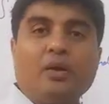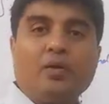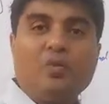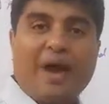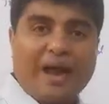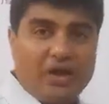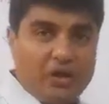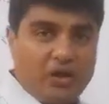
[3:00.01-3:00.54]

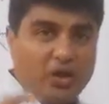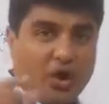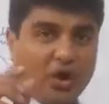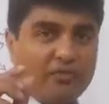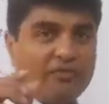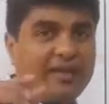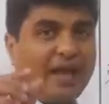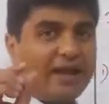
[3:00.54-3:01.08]
value
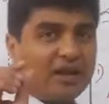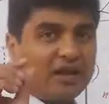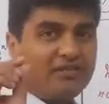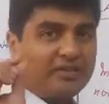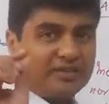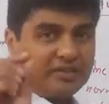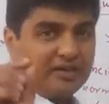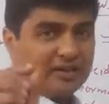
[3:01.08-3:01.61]
of the angle of
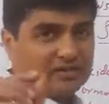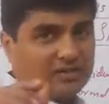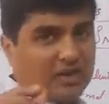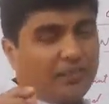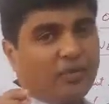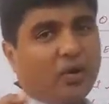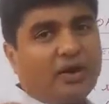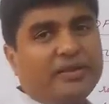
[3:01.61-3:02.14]
incidence
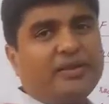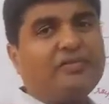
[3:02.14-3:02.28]
upon